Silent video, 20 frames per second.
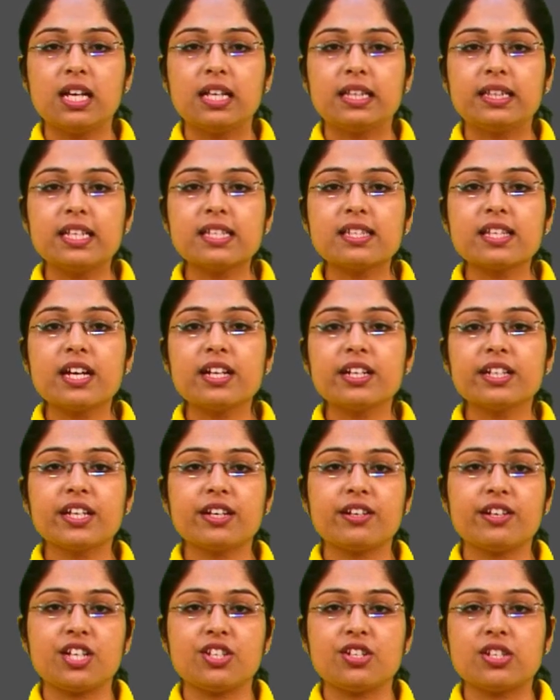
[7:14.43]
This
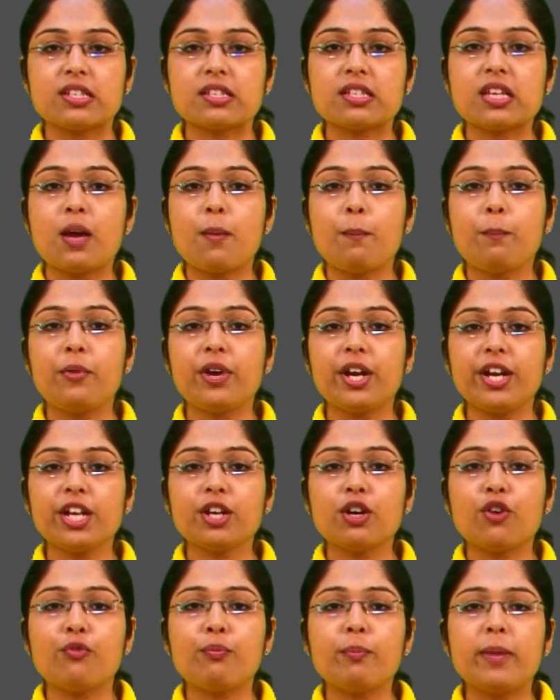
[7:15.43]
encourages
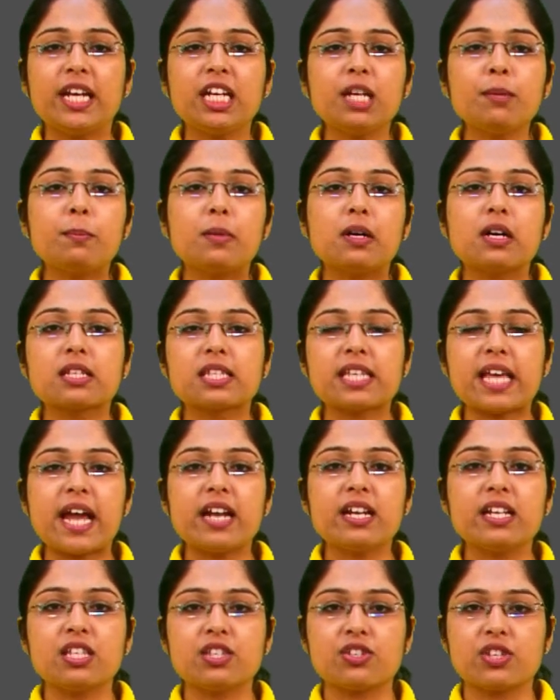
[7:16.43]
breeding of many bugs
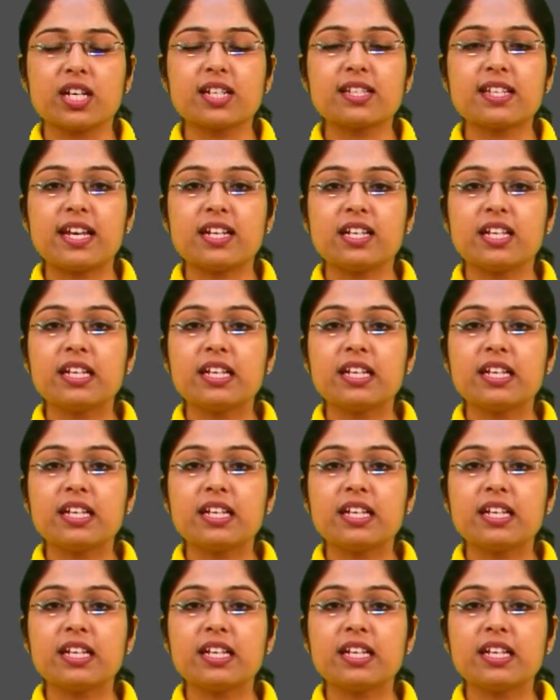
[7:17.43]
and insects and